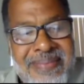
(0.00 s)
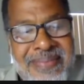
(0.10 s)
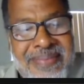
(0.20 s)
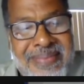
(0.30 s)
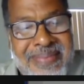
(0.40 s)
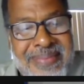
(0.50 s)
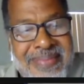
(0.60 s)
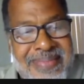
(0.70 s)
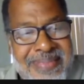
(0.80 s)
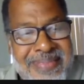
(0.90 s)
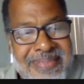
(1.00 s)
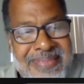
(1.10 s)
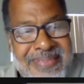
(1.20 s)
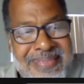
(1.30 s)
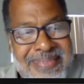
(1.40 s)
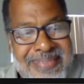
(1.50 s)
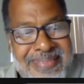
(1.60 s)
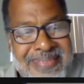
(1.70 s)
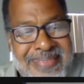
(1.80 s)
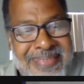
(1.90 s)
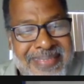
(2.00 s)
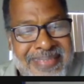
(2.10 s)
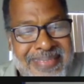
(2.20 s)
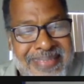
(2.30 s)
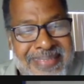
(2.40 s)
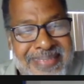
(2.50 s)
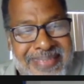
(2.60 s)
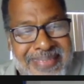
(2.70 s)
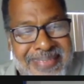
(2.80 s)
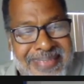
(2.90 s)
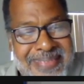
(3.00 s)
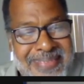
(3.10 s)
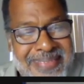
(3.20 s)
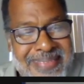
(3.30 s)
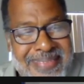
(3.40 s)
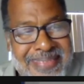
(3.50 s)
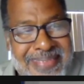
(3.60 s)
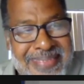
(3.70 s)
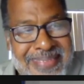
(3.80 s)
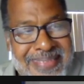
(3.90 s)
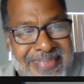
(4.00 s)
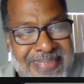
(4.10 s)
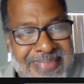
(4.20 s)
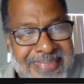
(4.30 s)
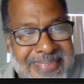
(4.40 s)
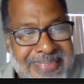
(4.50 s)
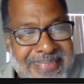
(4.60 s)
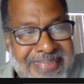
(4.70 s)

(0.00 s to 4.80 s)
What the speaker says: [no speech]